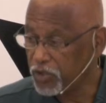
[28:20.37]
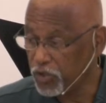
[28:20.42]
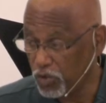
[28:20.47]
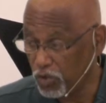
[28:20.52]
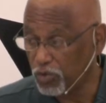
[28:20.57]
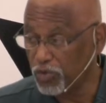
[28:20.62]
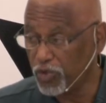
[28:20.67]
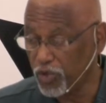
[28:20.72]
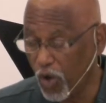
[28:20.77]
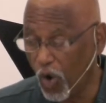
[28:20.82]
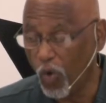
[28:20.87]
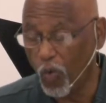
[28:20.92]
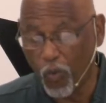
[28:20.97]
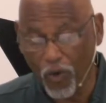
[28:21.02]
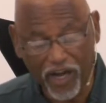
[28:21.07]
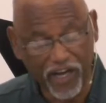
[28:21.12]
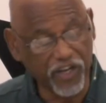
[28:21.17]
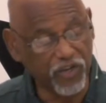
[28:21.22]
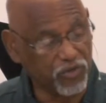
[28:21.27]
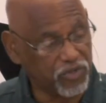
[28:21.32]
You'll know
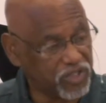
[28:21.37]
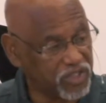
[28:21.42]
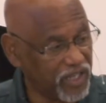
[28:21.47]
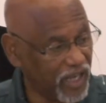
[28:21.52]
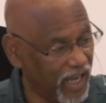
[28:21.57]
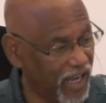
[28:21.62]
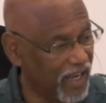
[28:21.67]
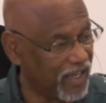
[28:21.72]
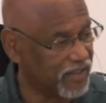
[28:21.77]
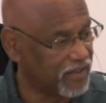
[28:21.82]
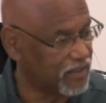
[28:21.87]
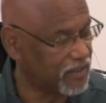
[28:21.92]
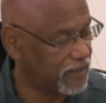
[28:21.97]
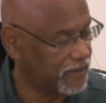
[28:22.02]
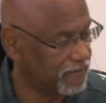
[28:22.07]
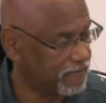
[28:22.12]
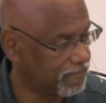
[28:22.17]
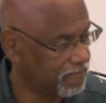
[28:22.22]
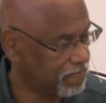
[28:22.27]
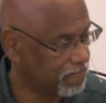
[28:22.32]
where you stand.
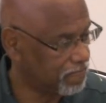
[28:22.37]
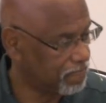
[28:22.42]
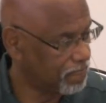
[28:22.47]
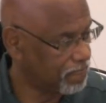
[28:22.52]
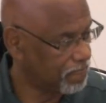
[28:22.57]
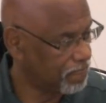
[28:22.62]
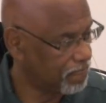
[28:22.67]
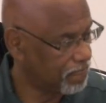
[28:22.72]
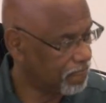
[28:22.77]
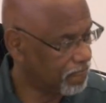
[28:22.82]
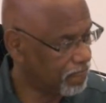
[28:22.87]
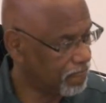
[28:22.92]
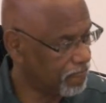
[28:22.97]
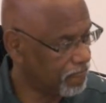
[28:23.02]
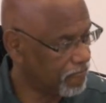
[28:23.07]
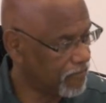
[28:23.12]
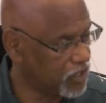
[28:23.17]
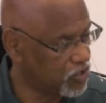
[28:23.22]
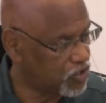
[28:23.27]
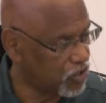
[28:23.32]

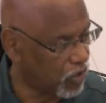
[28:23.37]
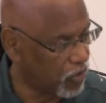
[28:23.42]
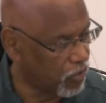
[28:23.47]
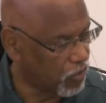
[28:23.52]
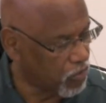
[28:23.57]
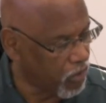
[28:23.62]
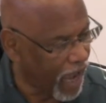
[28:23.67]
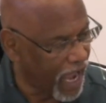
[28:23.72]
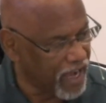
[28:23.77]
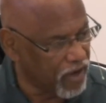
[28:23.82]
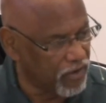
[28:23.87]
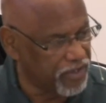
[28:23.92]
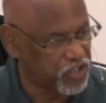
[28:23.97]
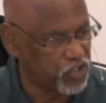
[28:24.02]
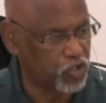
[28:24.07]
And so the writer